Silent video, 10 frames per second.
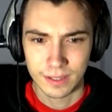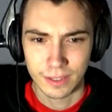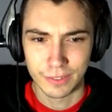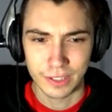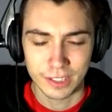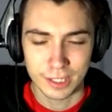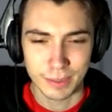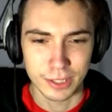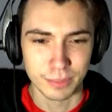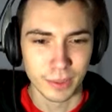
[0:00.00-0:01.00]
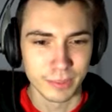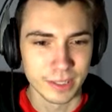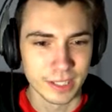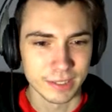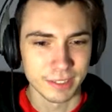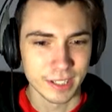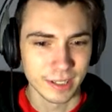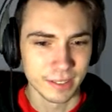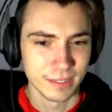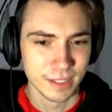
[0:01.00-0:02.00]
You have unlocked a special poem. Would you like to read
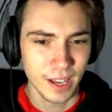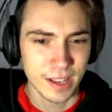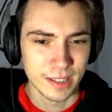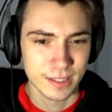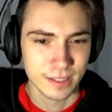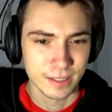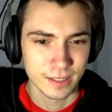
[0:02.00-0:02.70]
it? Yes.